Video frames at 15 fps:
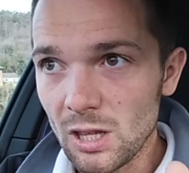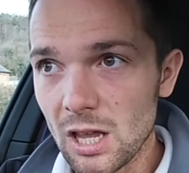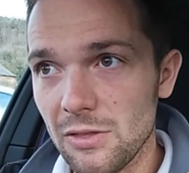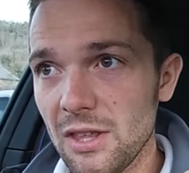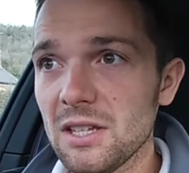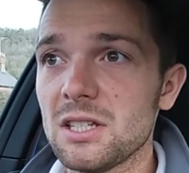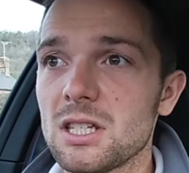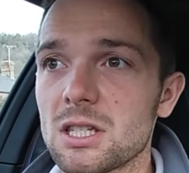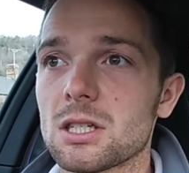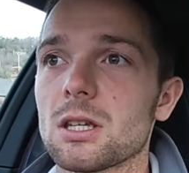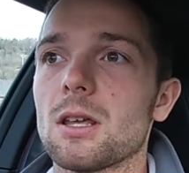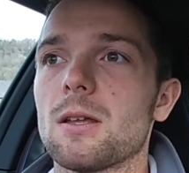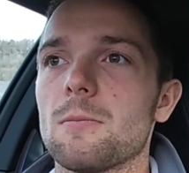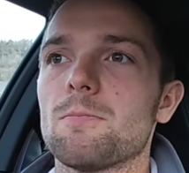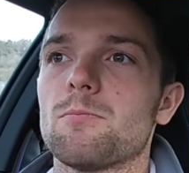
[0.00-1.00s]
And this
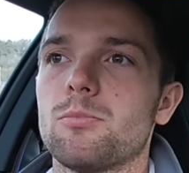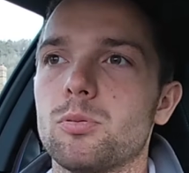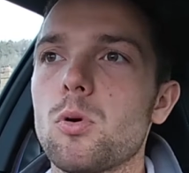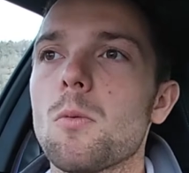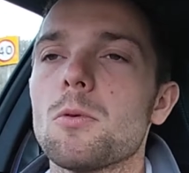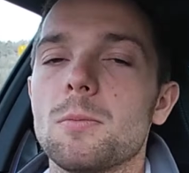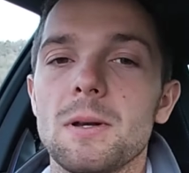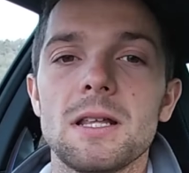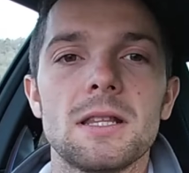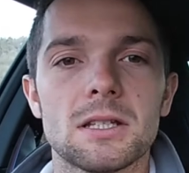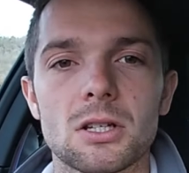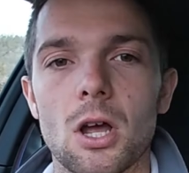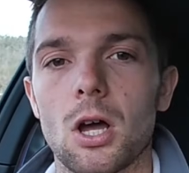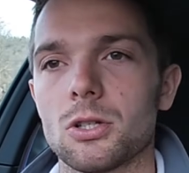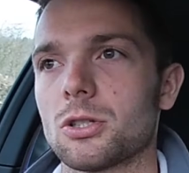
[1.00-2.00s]
is probably
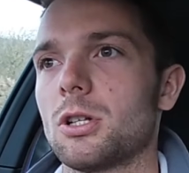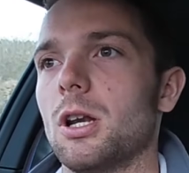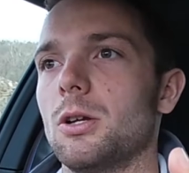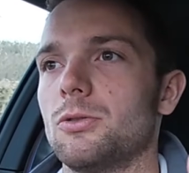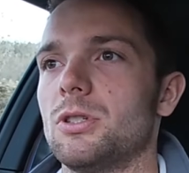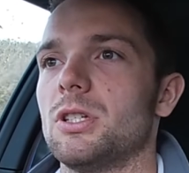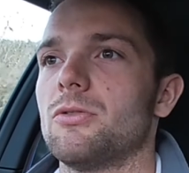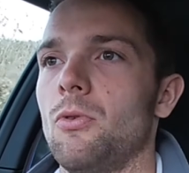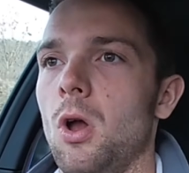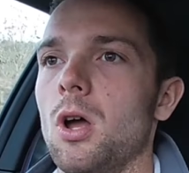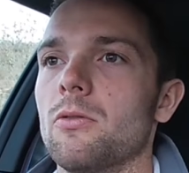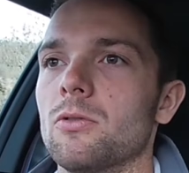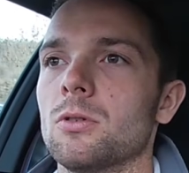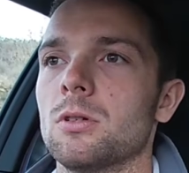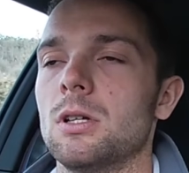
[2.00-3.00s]
this car's closest
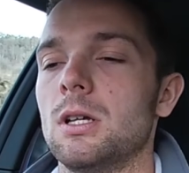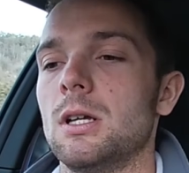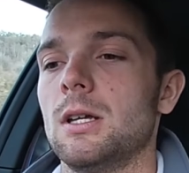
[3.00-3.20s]
rival.